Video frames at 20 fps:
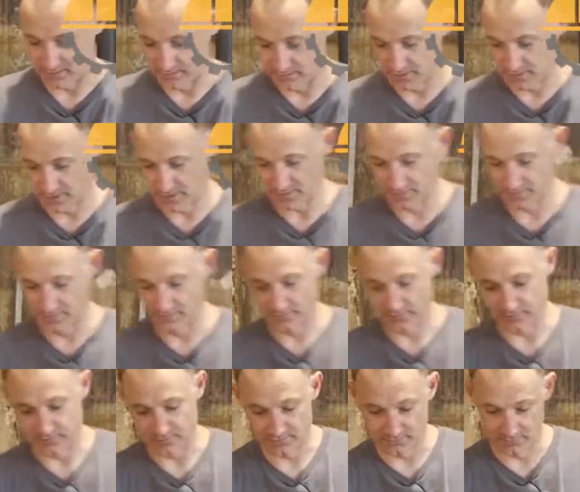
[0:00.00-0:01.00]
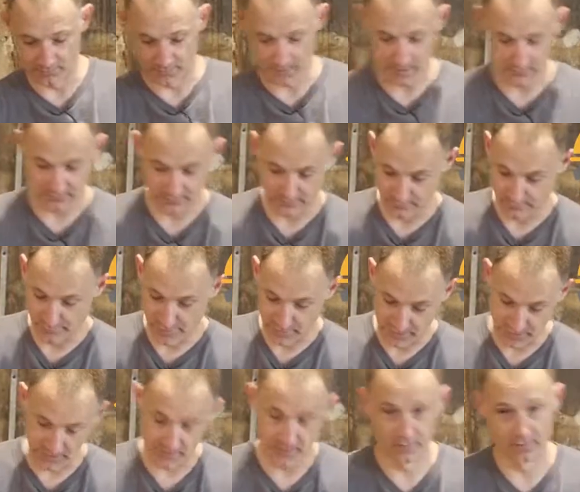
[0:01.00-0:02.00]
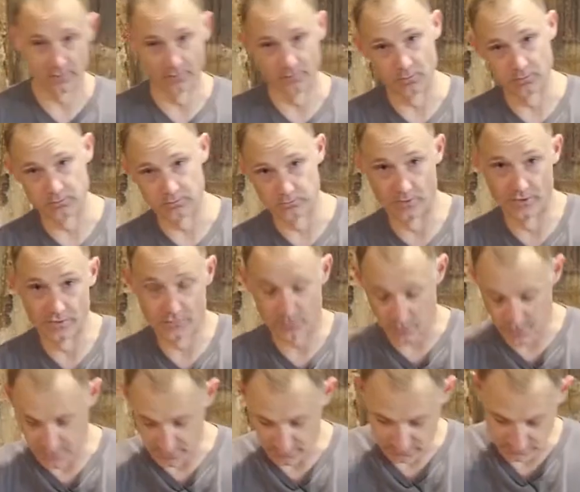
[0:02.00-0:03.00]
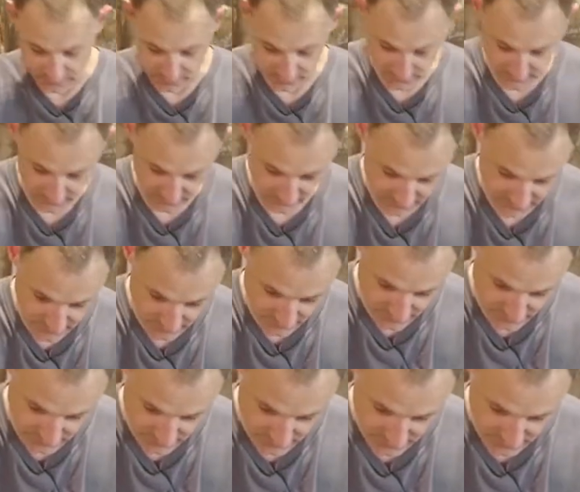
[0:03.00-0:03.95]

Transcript: Now what I do is I just have a little bucket here of rinse water, and you go in and just dip it in